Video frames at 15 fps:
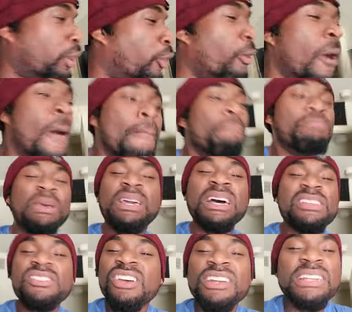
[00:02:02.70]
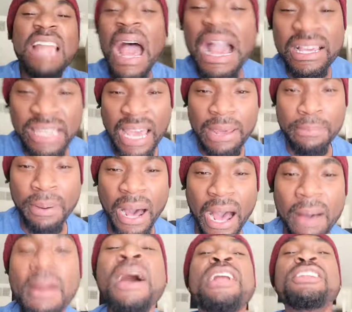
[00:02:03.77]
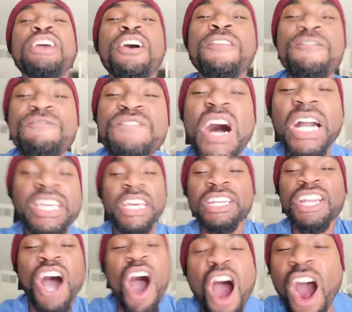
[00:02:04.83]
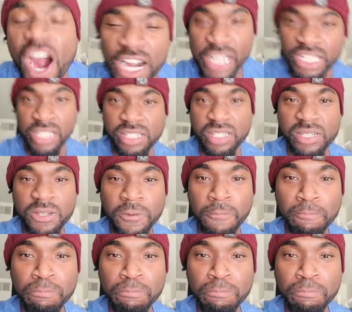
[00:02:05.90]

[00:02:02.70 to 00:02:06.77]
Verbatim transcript: bro. Because they're not K-pop. They're fucking artists.